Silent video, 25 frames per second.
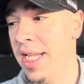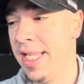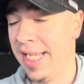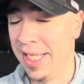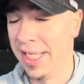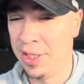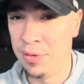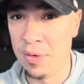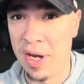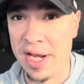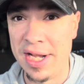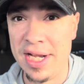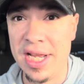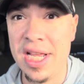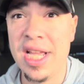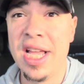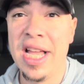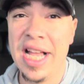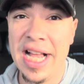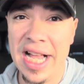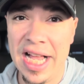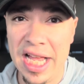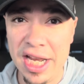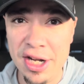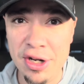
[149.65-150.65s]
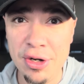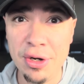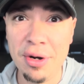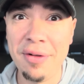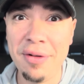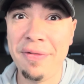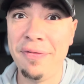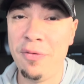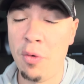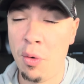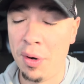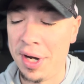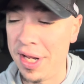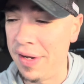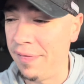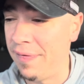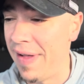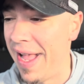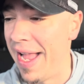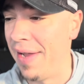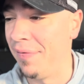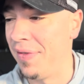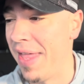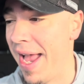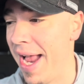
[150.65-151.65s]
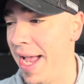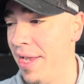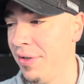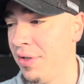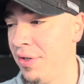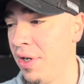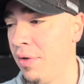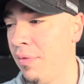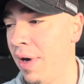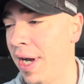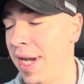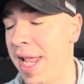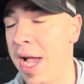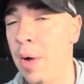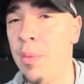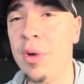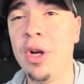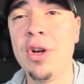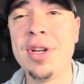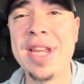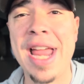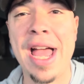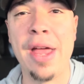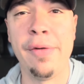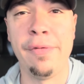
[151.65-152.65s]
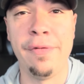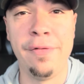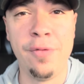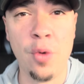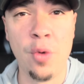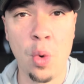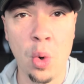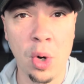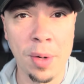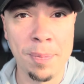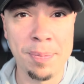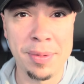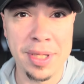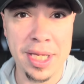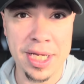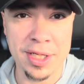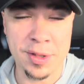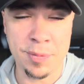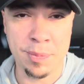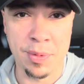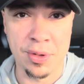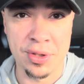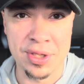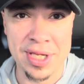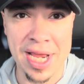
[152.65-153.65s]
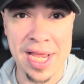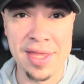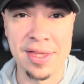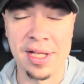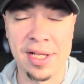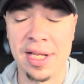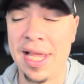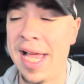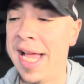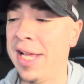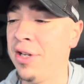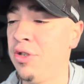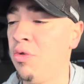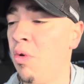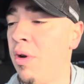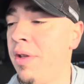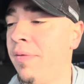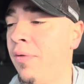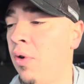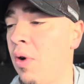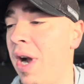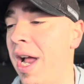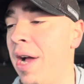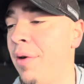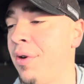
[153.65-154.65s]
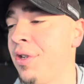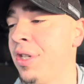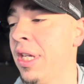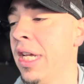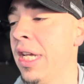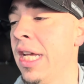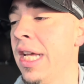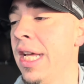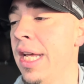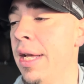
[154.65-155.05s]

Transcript: That's right, under 45,000 right now. We are down 4+% in the last 24 hours.